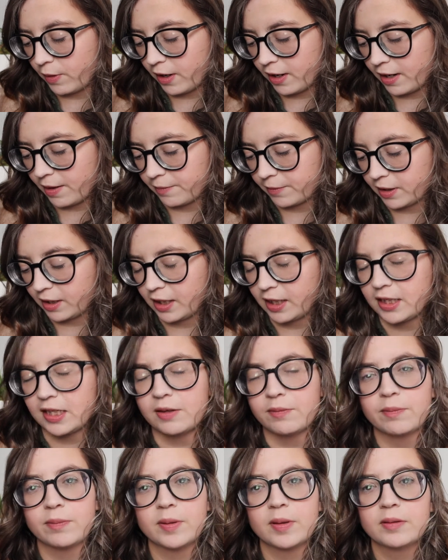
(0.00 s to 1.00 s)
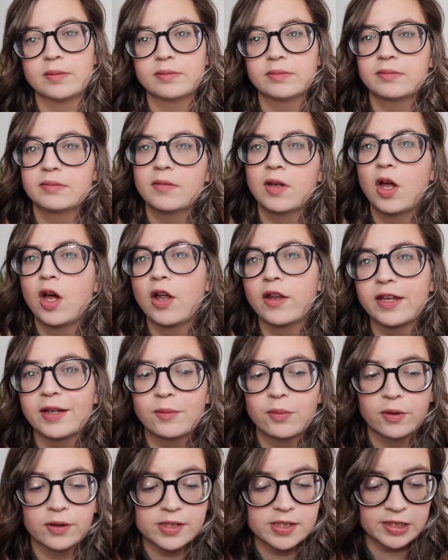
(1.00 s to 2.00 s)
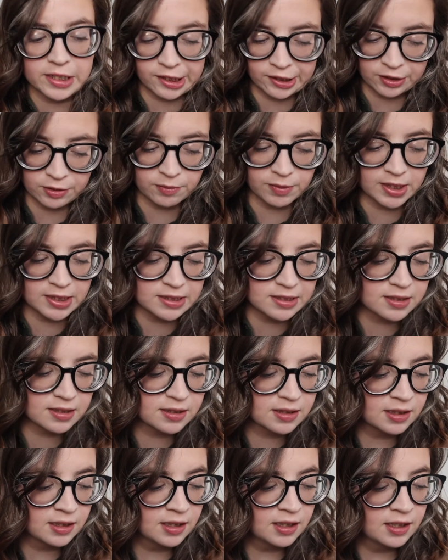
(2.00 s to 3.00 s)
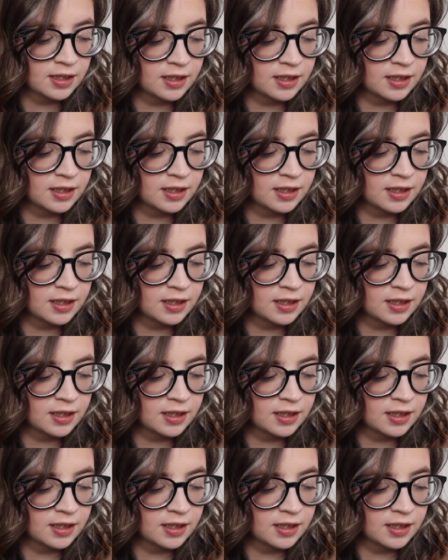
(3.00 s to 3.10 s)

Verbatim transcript: where I'm going to keep all the important documents